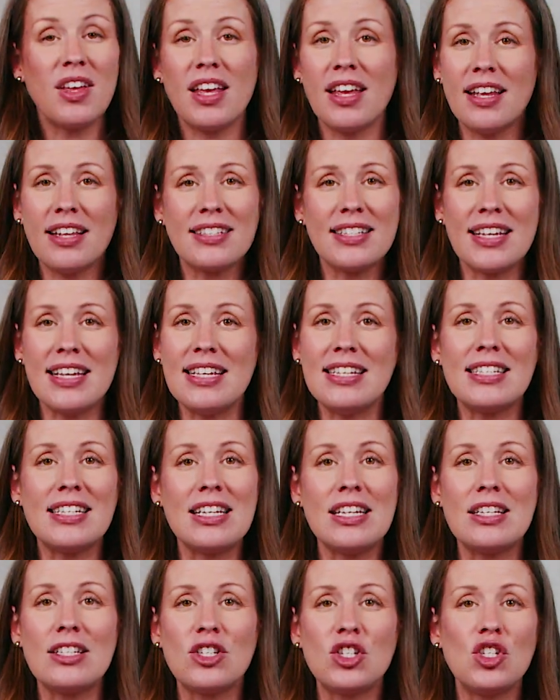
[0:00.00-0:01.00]
It's
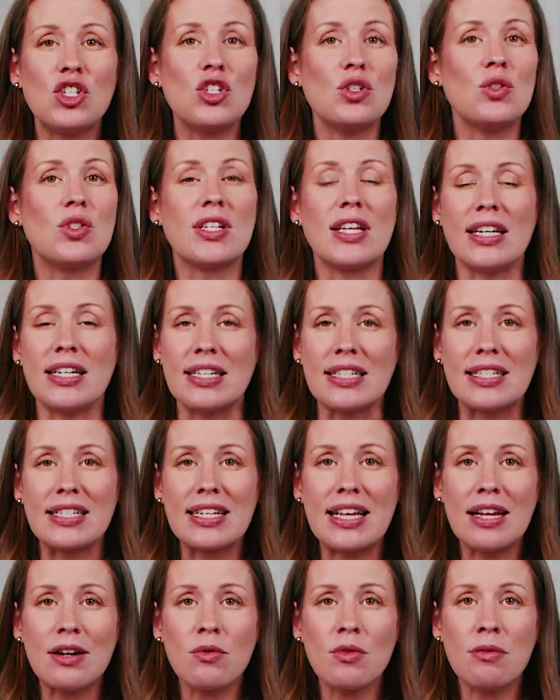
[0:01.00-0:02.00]
easy to do skin to
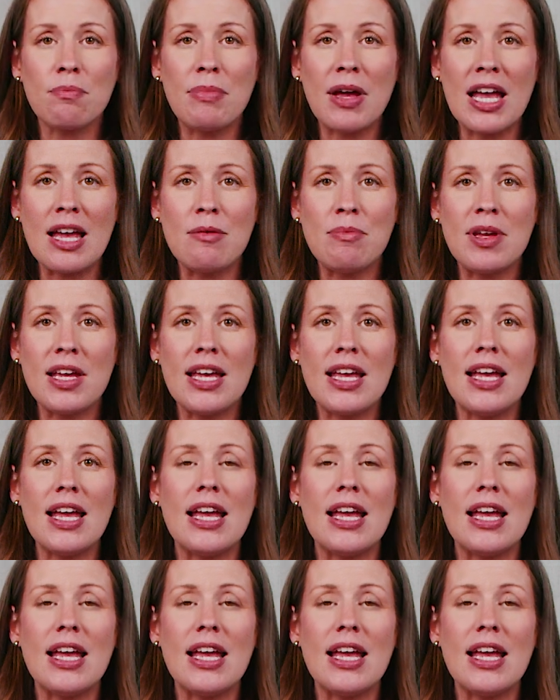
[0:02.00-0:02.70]
skin with baby.